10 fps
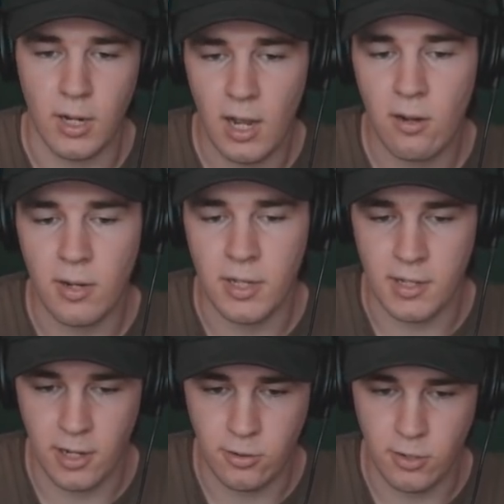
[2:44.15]
now
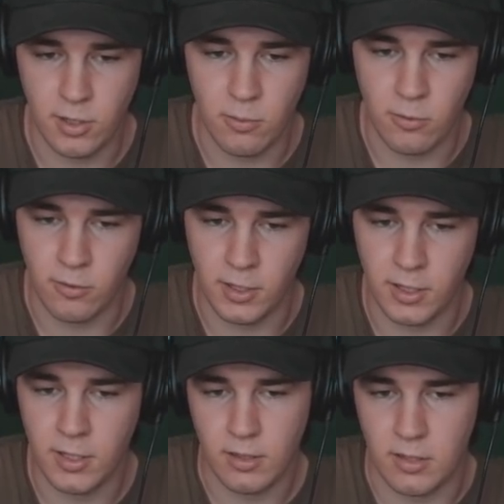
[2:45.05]
is actually move
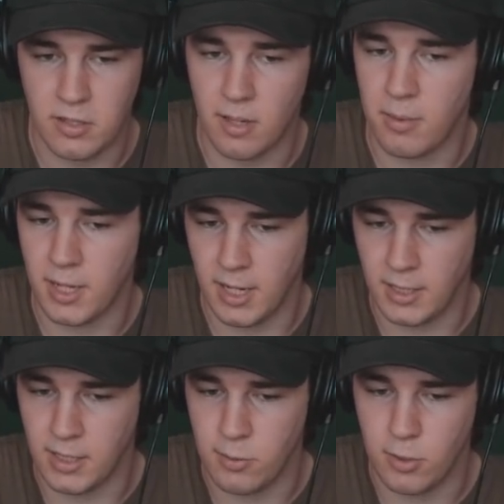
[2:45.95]
it to something
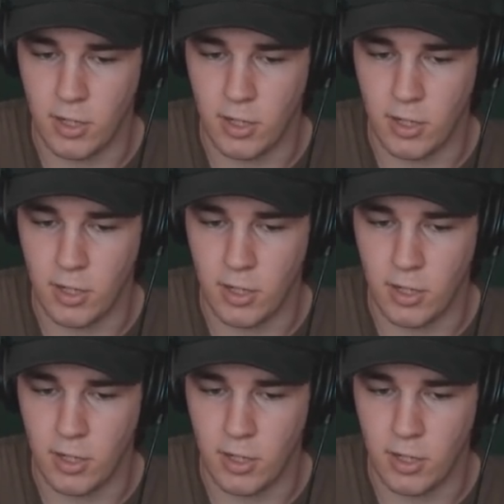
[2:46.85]
like this.